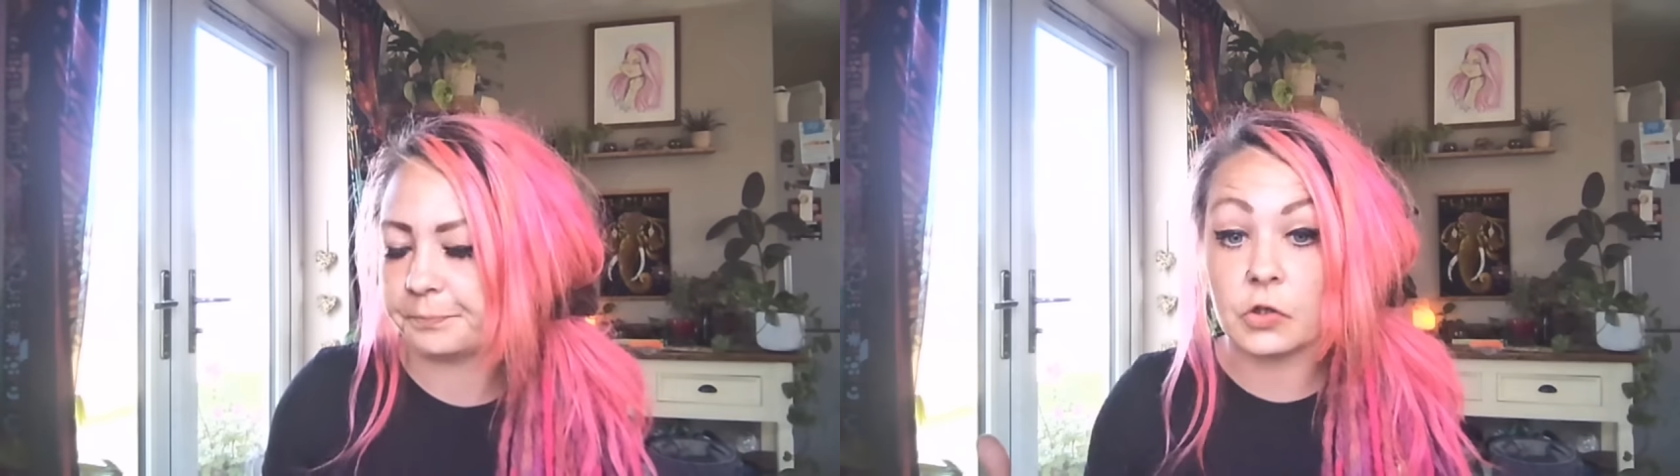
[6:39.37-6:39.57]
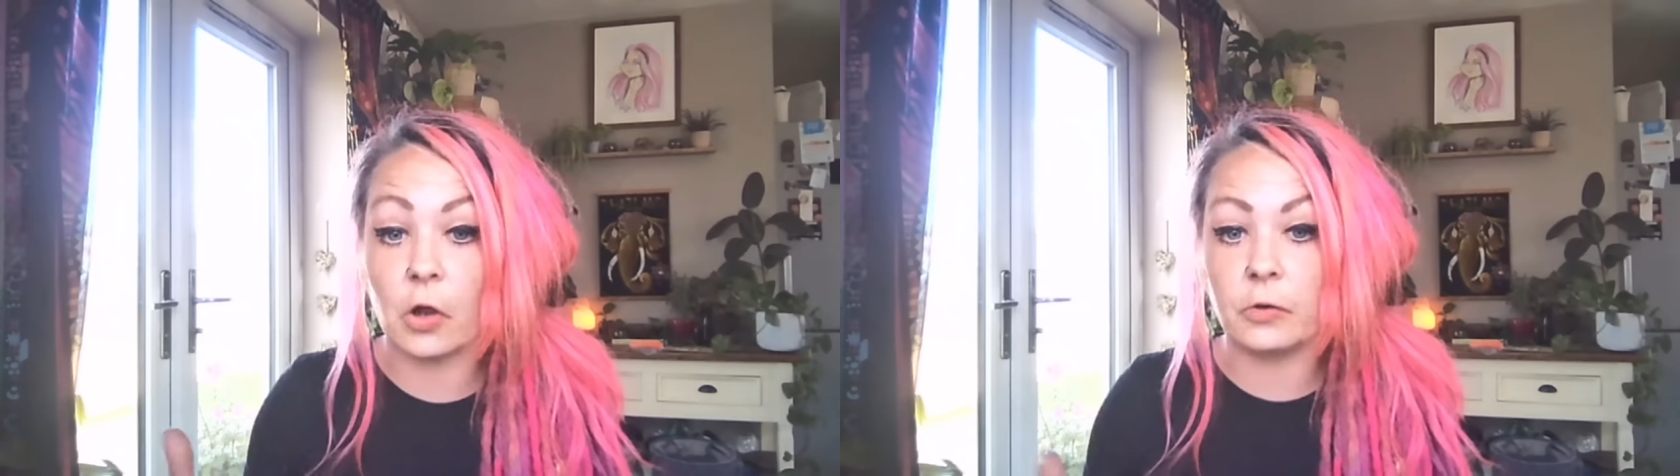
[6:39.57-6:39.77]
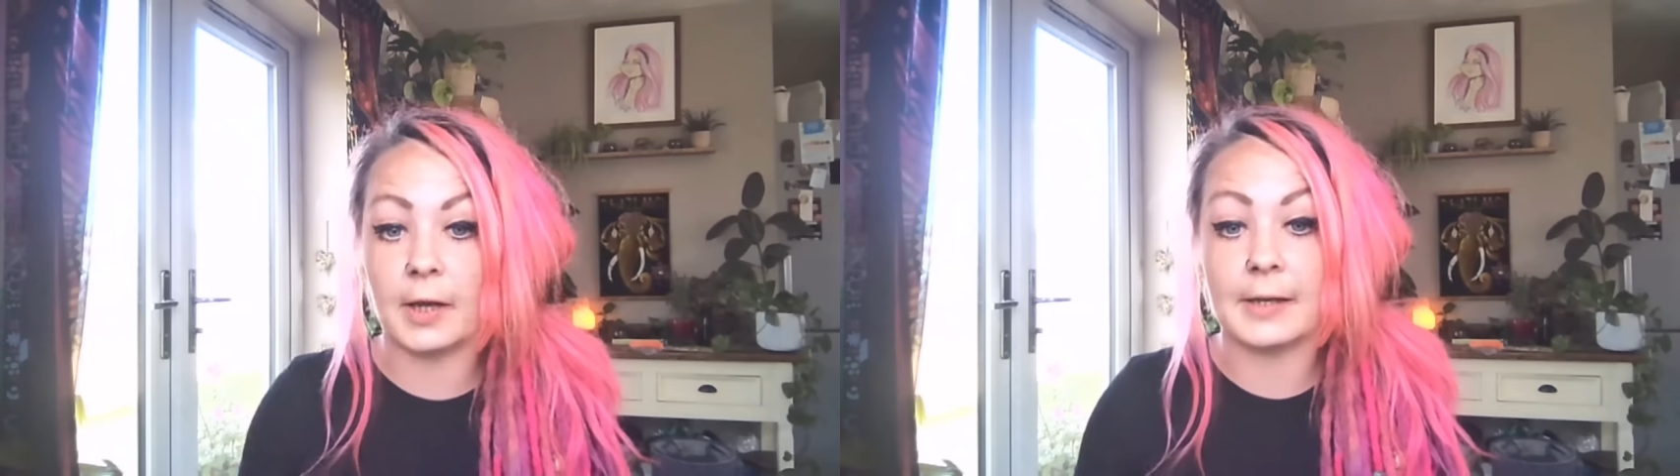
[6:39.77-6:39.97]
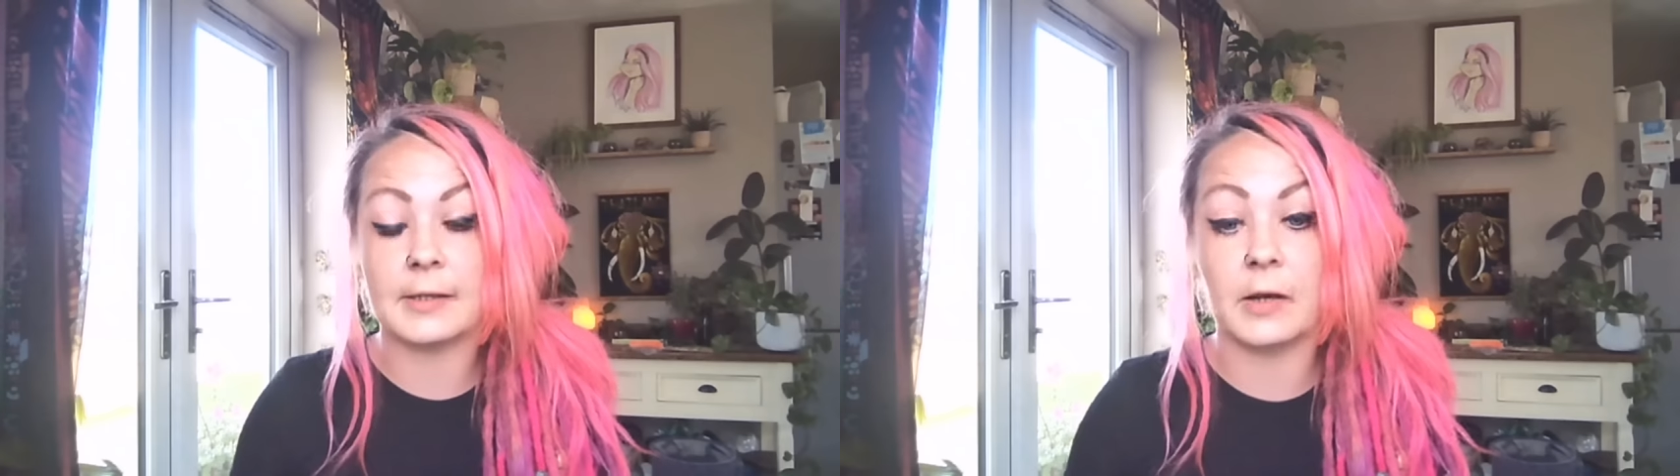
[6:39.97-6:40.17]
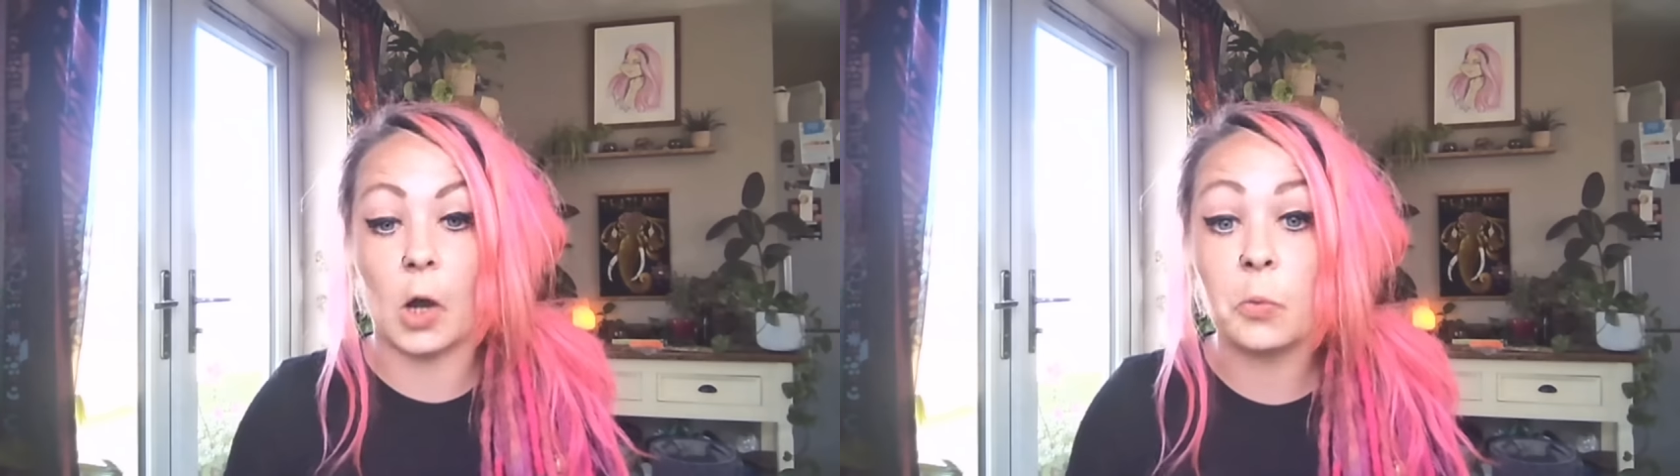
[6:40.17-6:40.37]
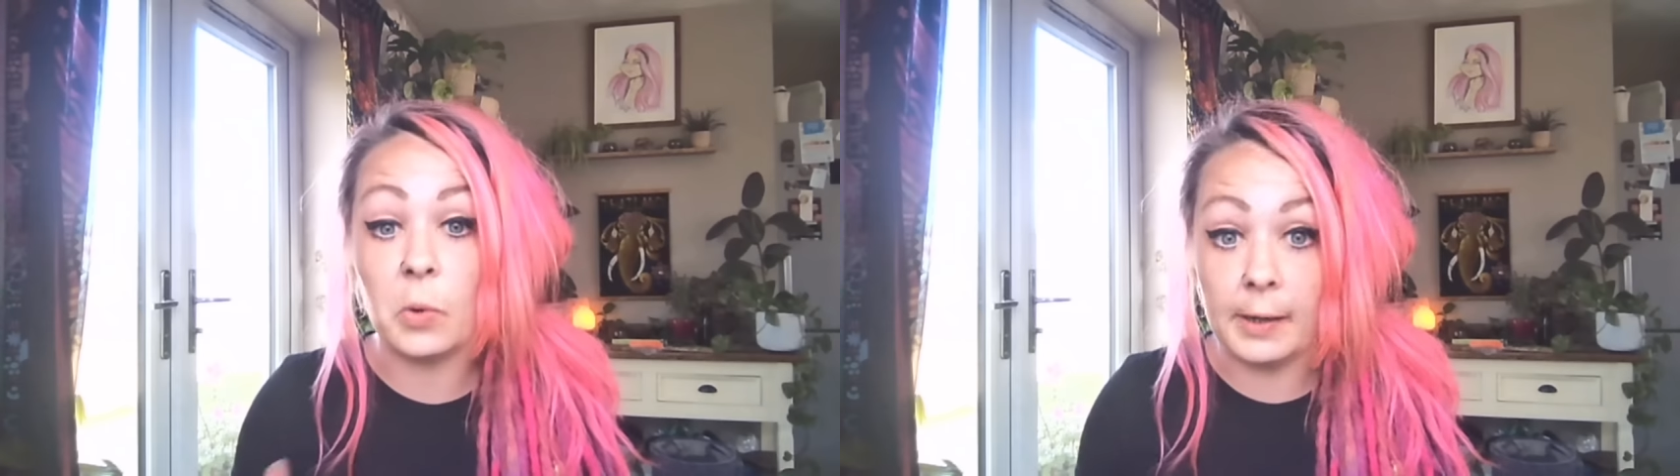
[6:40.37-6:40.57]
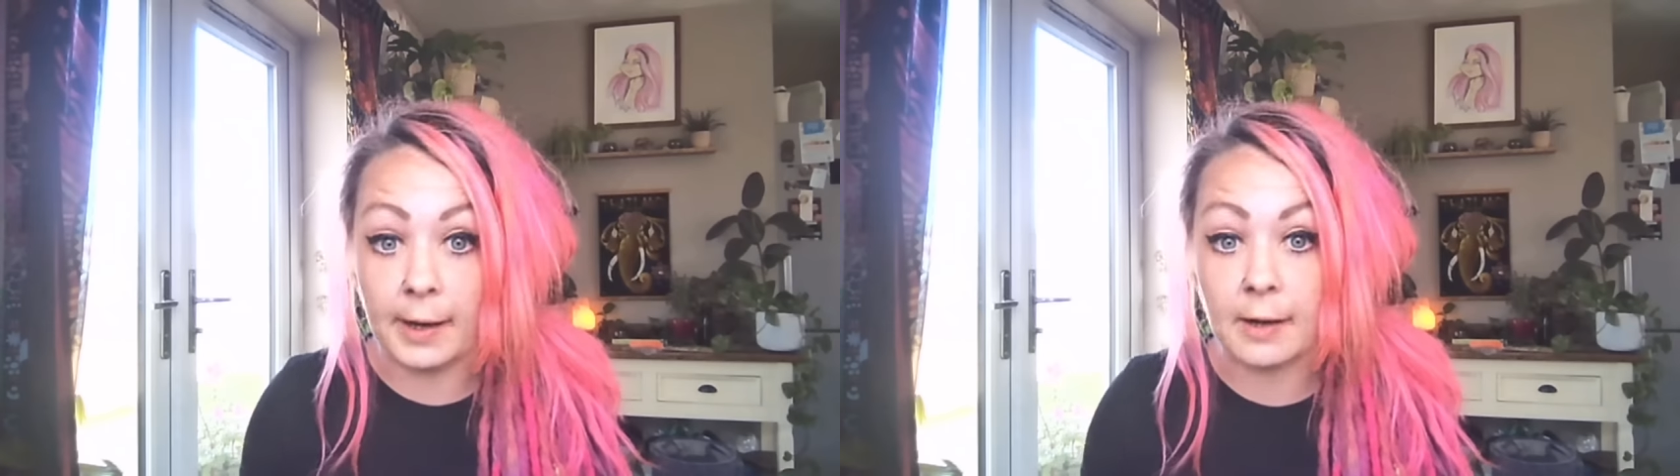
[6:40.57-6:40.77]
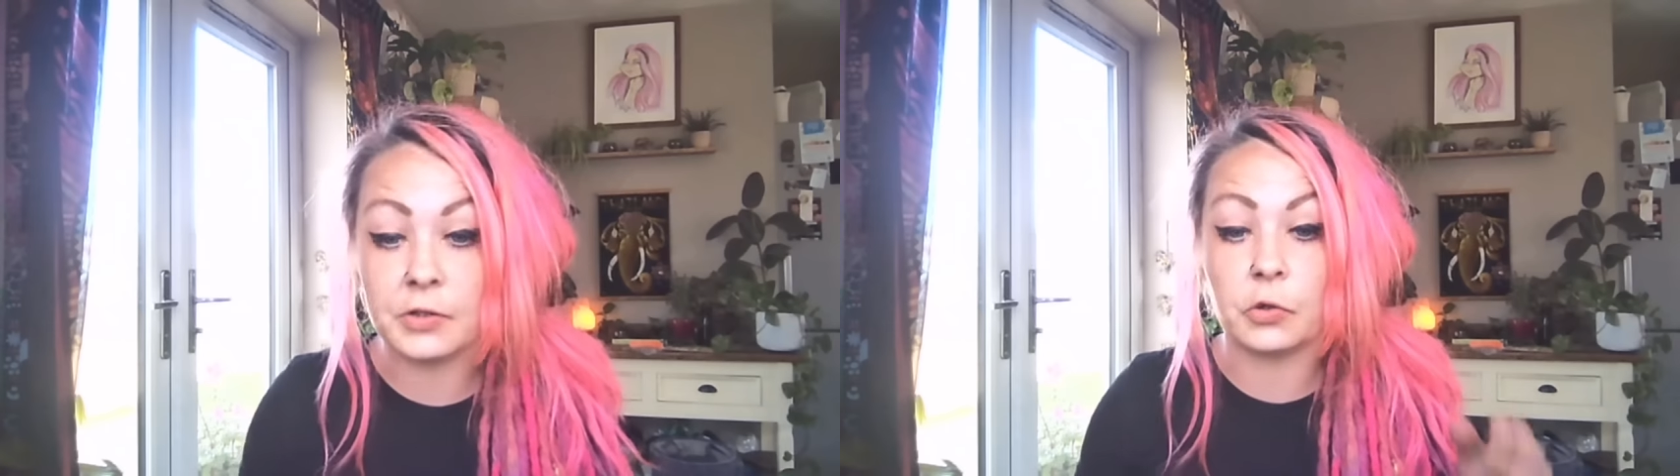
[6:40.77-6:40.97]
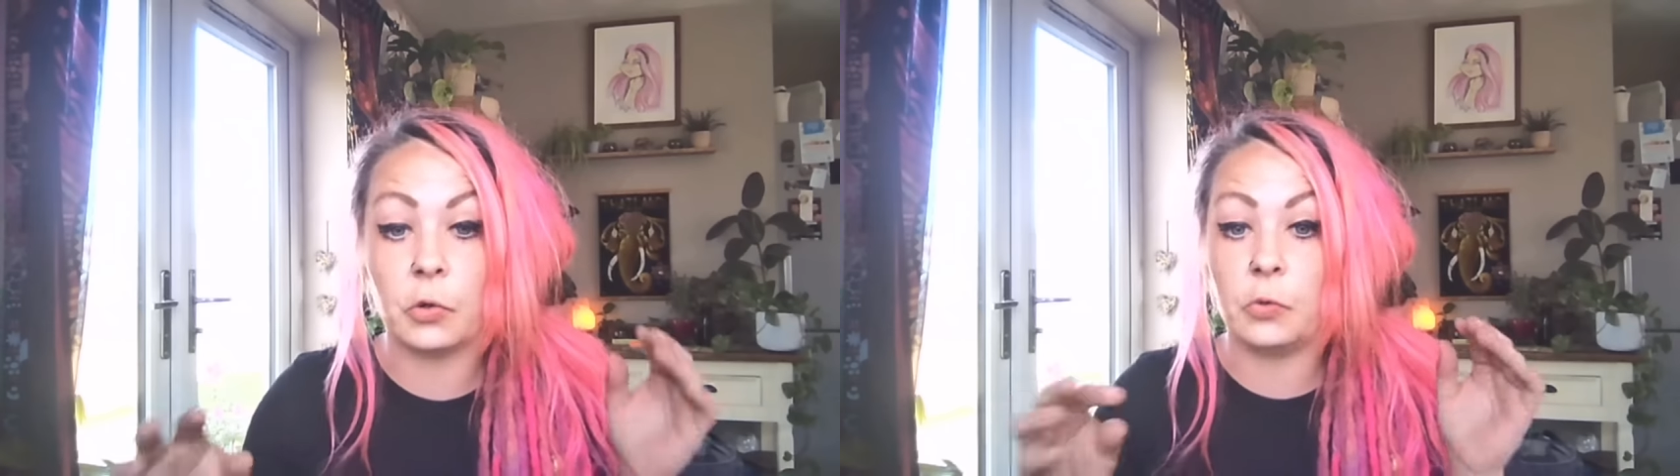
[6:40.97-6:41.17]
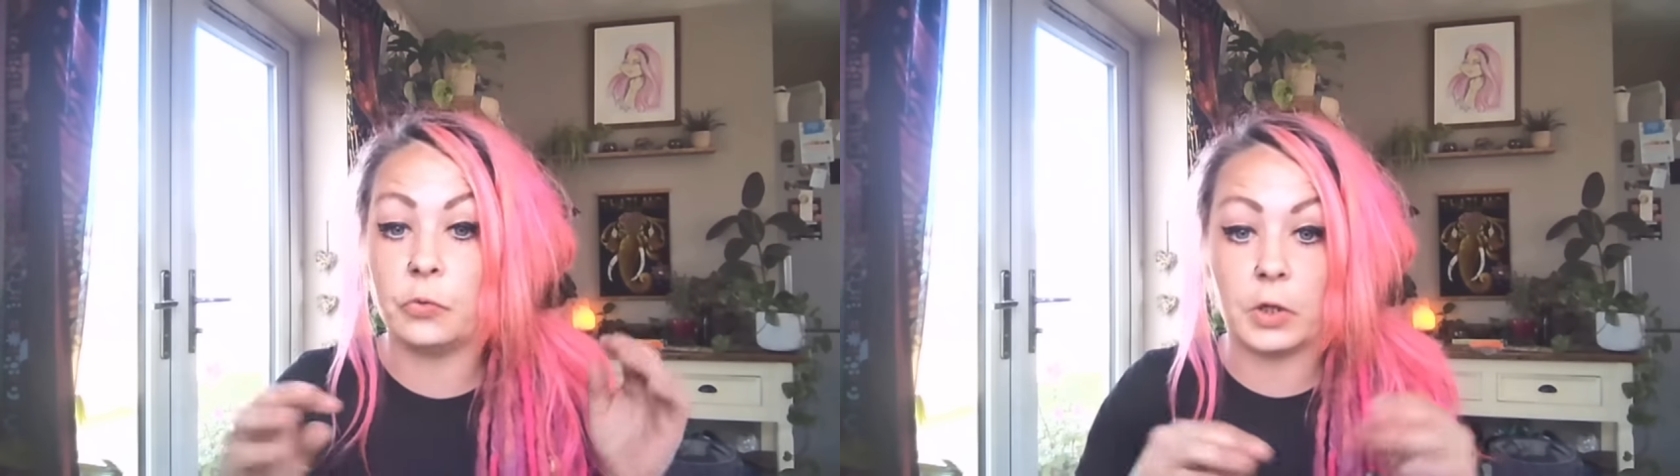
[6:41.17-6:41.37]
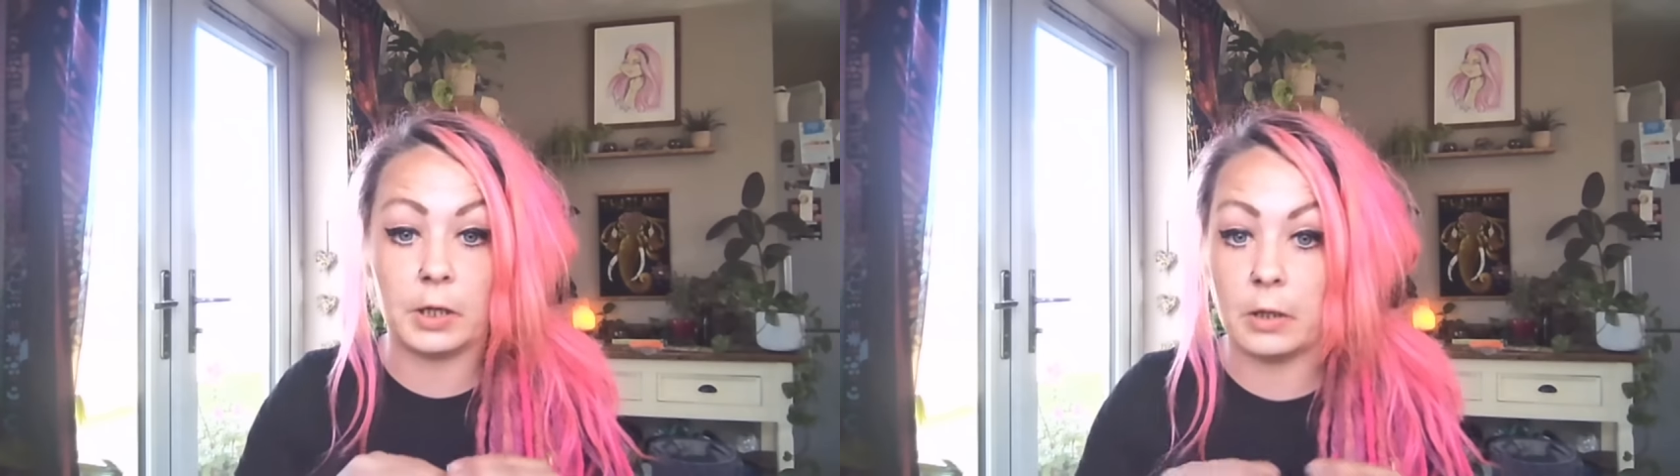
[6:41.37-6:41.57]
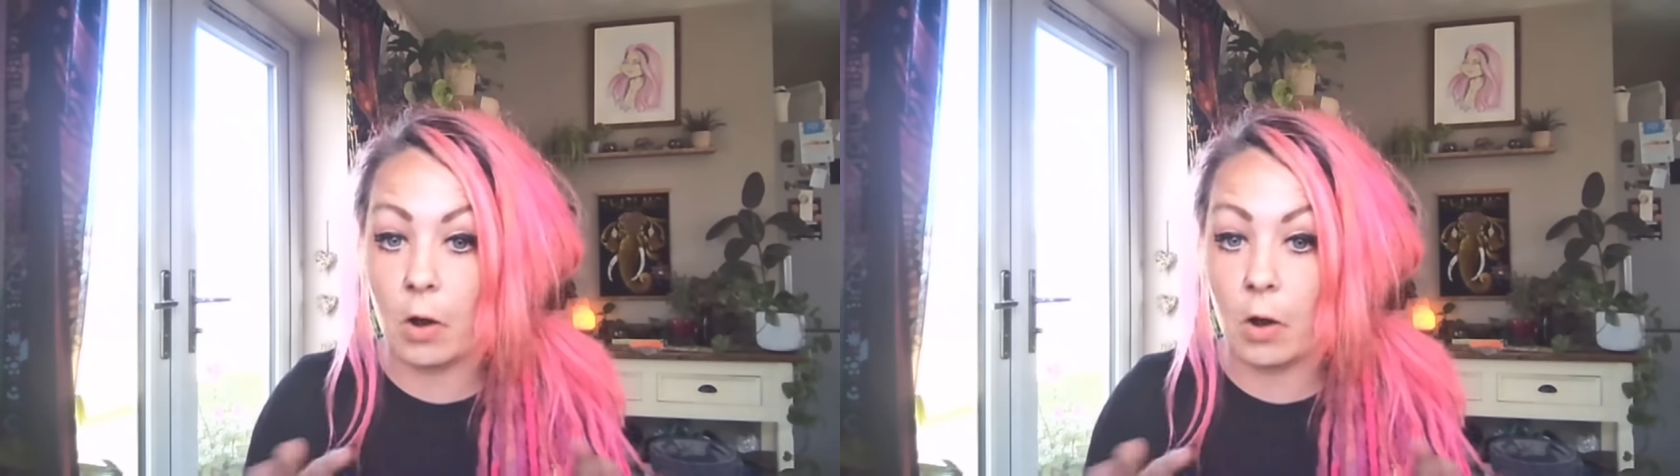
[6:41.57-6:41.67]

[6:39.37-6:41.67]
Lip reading: So, like I said, I will link to the